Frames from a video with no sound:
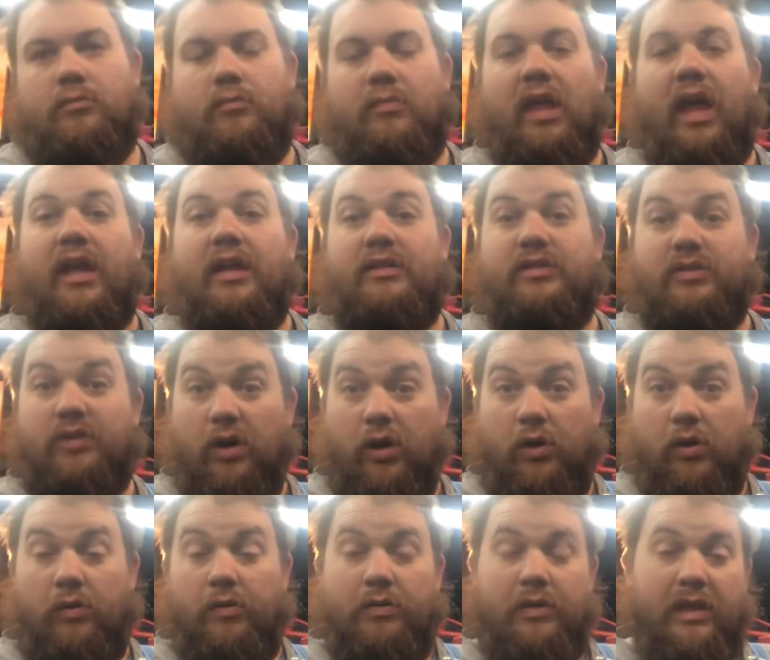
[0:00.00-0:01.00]
And
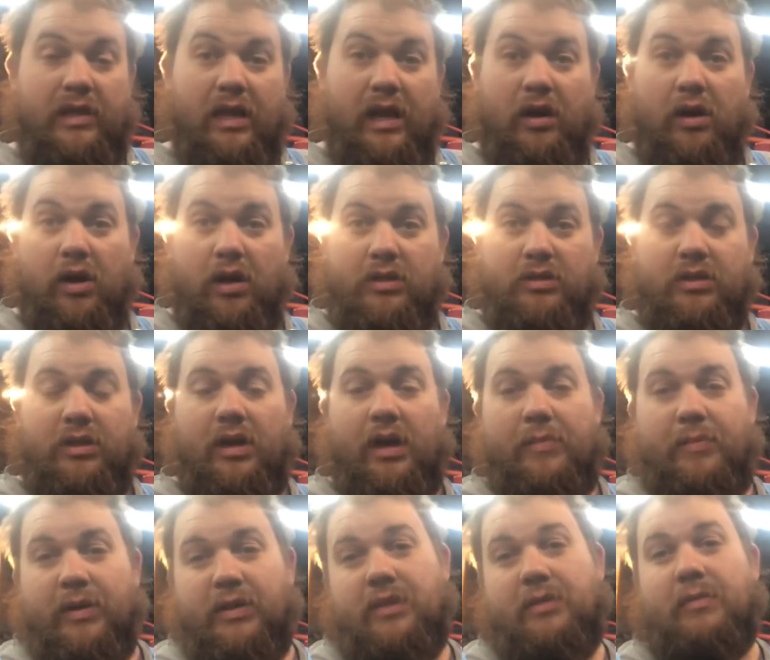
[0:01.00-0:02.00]
so, at that auction, I
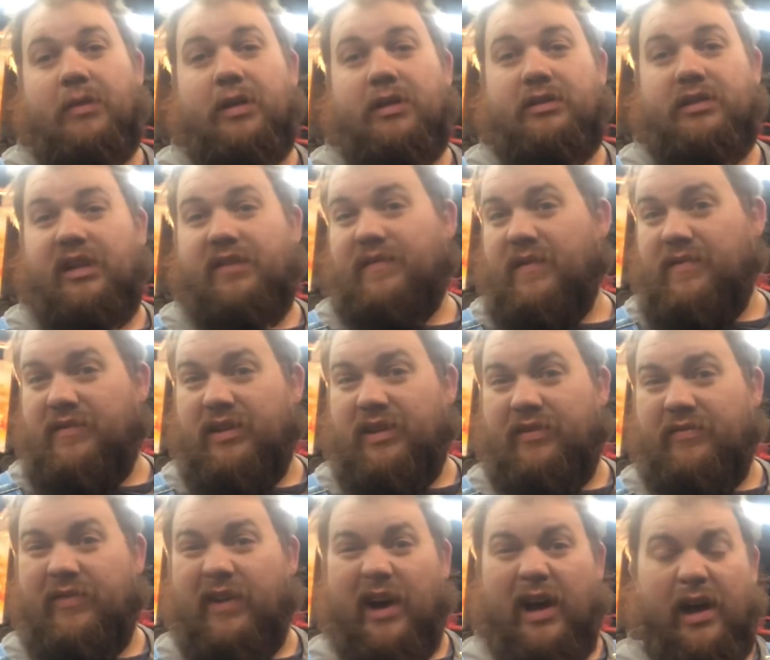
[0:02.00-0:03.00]
picked up another set of
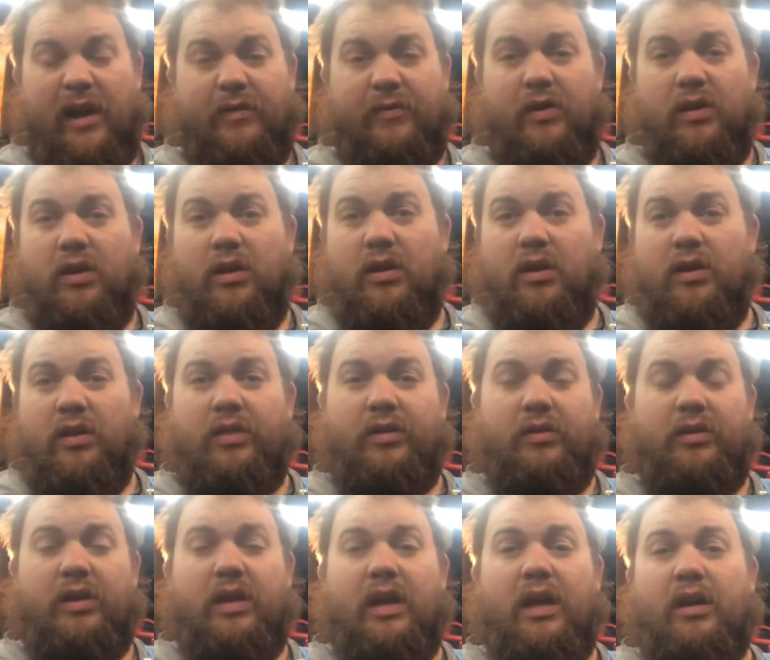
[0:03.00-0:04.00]
15.5
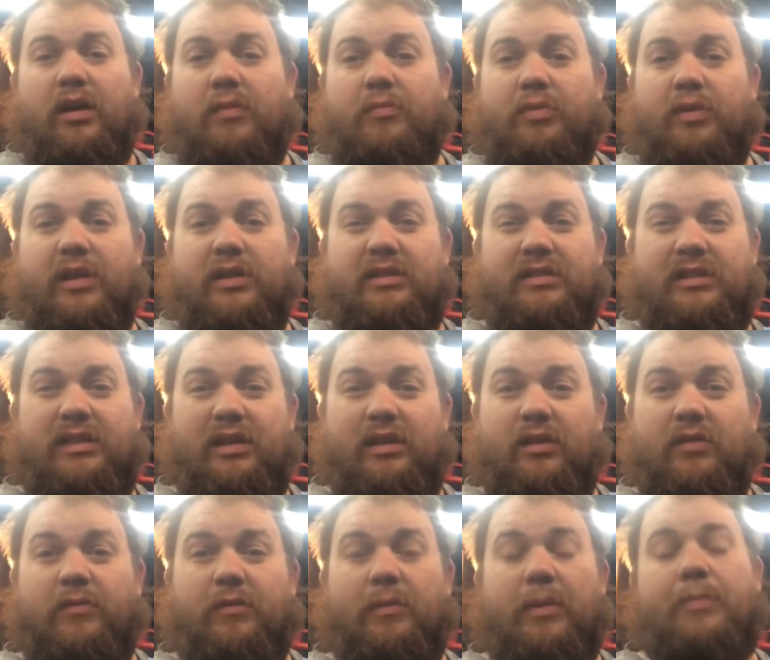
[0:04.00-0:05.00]
38 on pressed steel
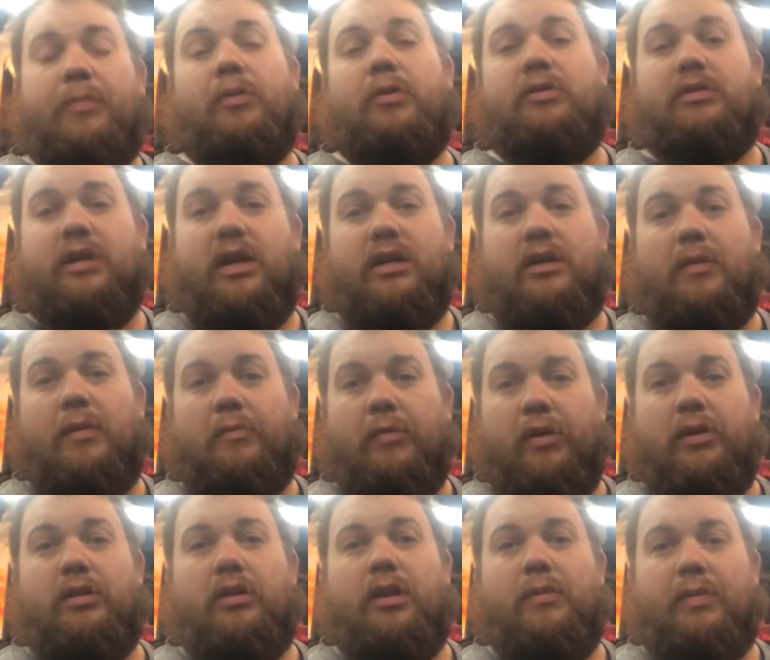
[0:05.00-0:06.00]
from my pulling tractor. My
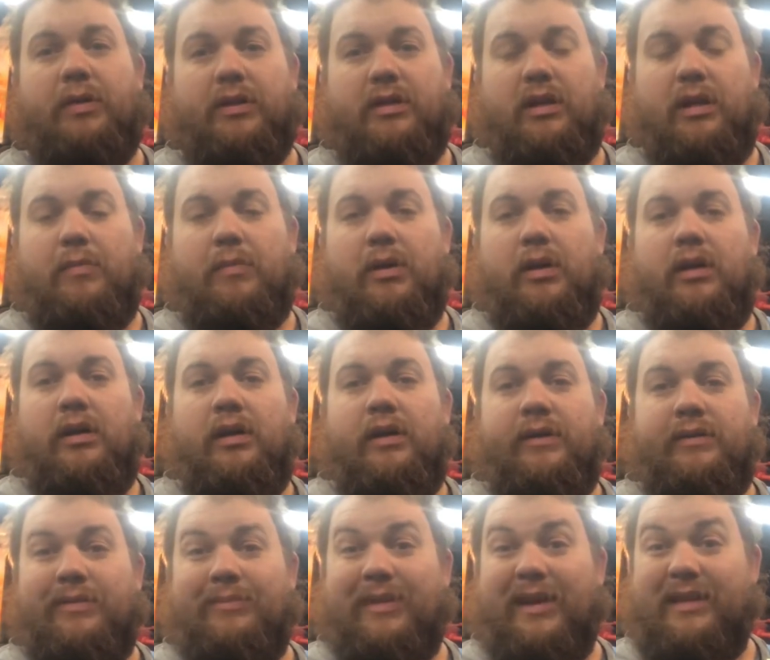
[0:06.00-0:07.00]
brother-in-law picked up
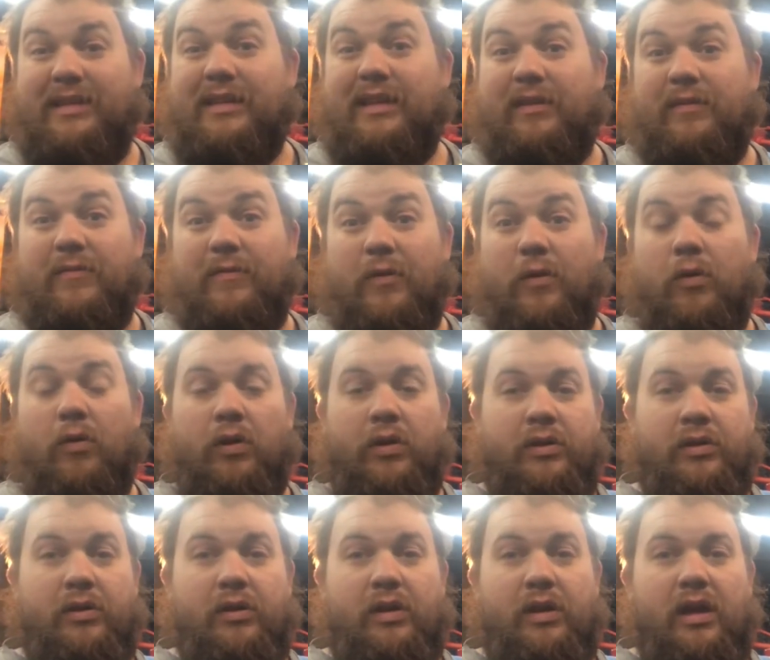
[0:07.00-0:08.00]
some 18.4
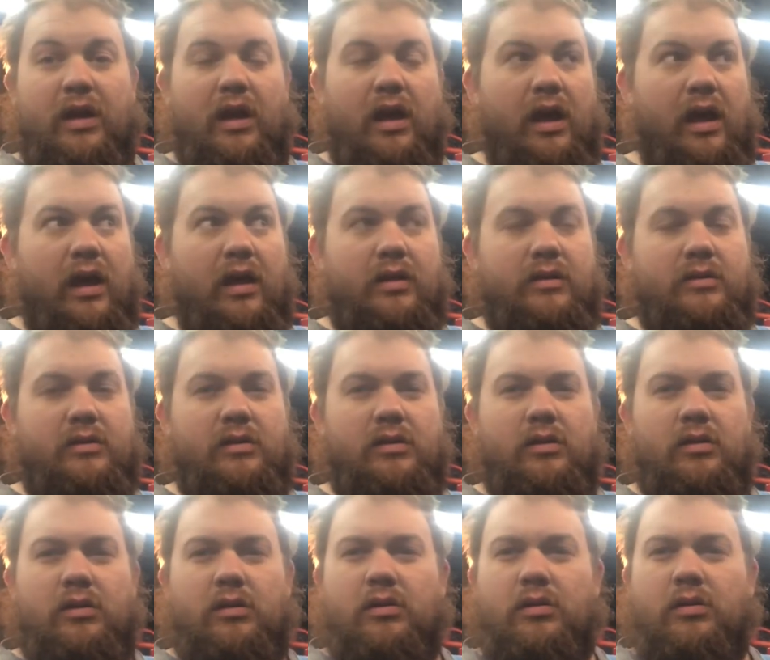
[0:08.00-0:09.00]
38s.
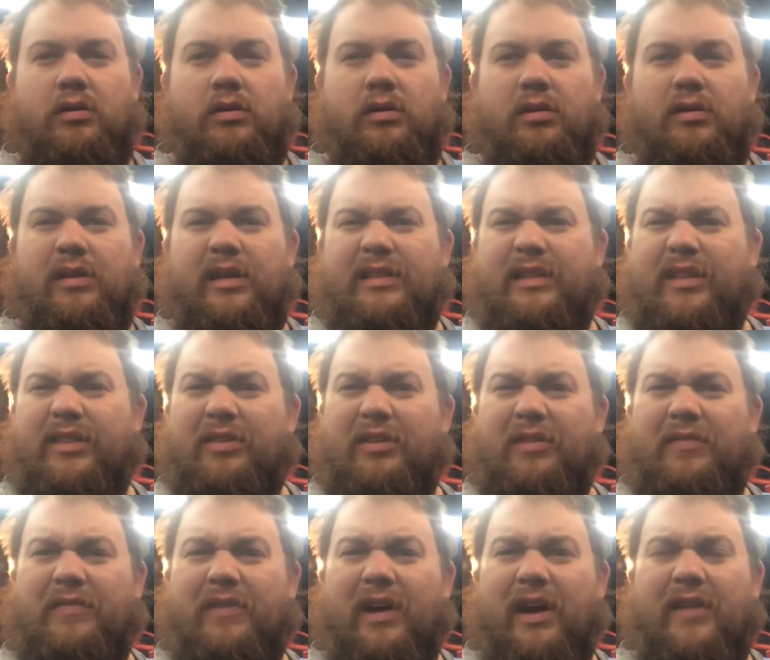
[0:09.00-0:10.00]
Did I say
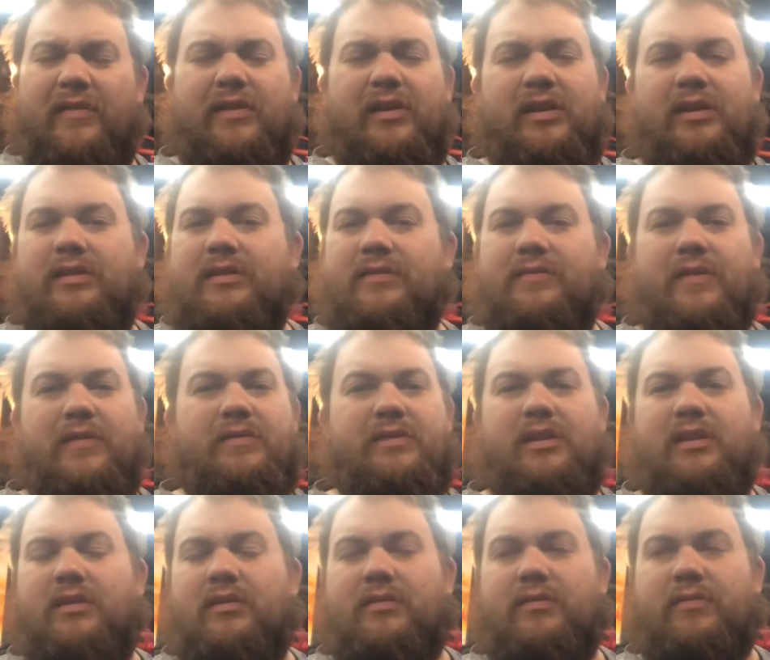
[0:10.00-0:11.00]
35? 15.